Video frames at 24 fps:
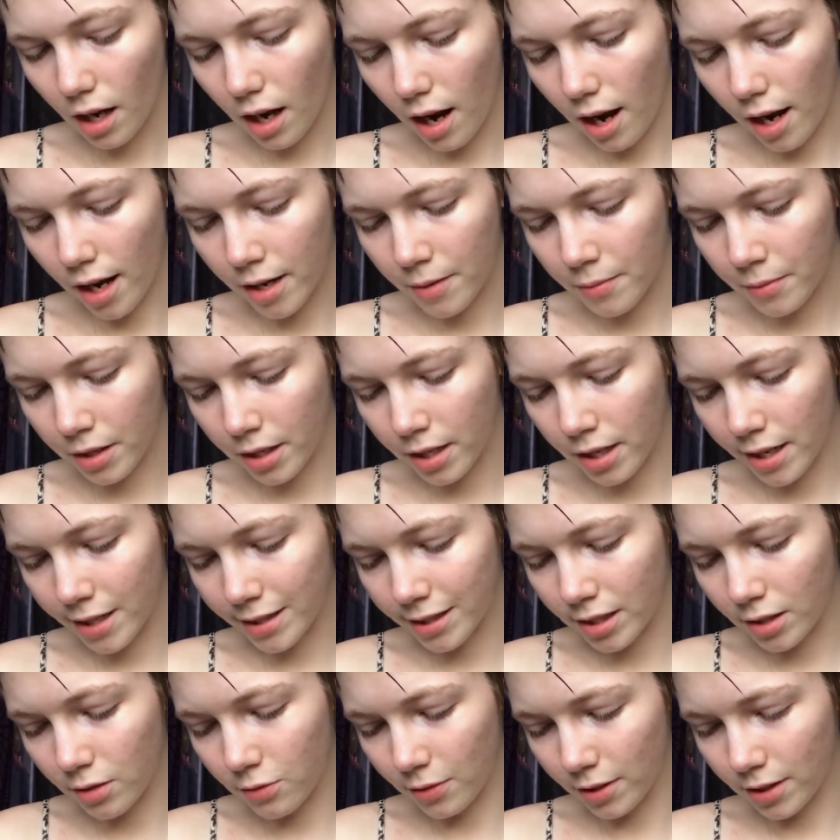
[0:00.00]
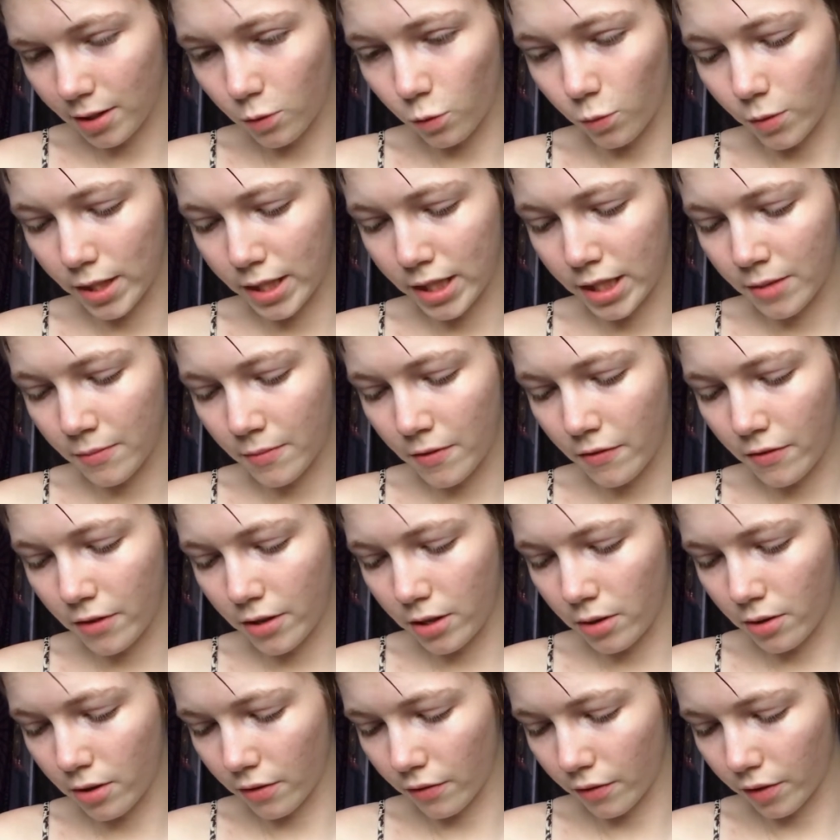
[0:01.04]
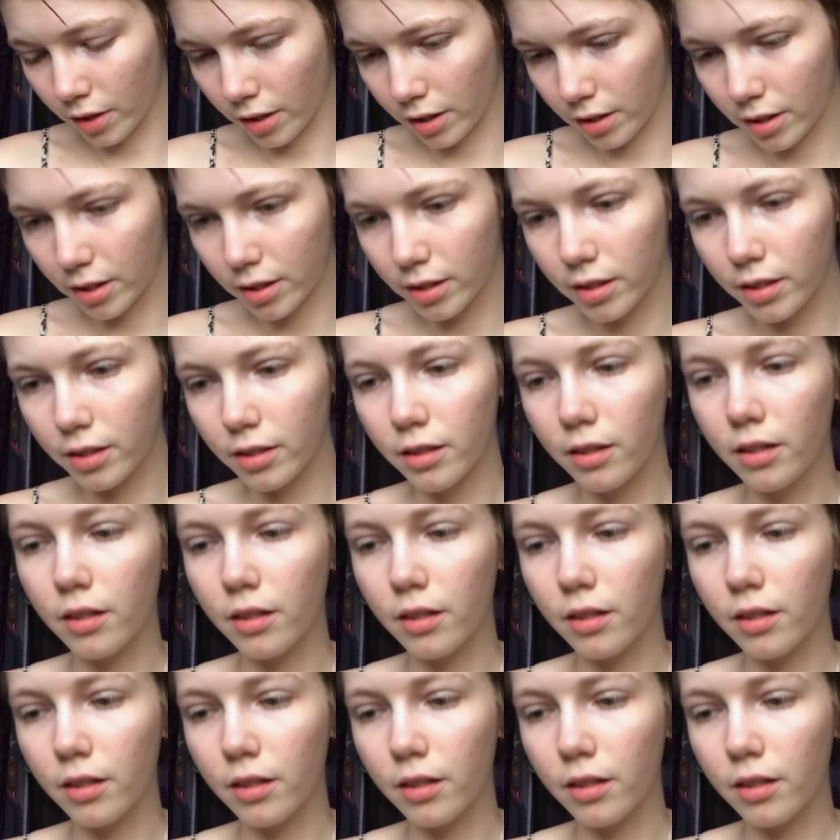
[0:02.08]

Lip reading: I am connected with the wisdom of the universe.